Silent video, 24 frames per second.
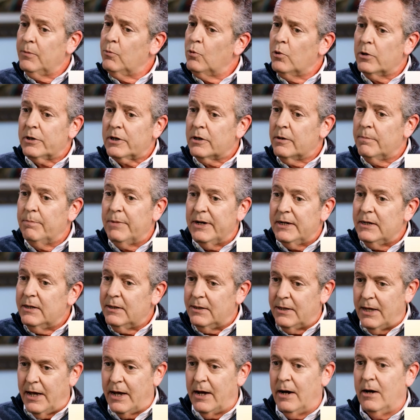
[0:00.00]
the more
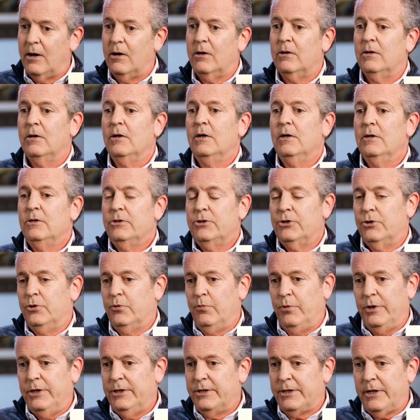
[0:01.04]
committed they are to
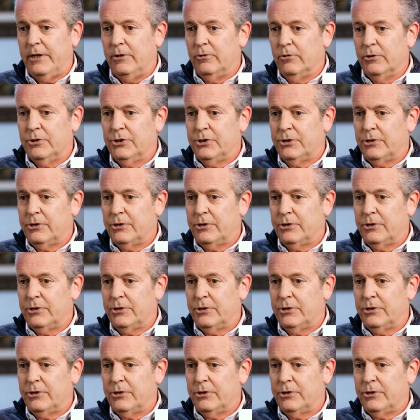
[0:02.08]
the retailer.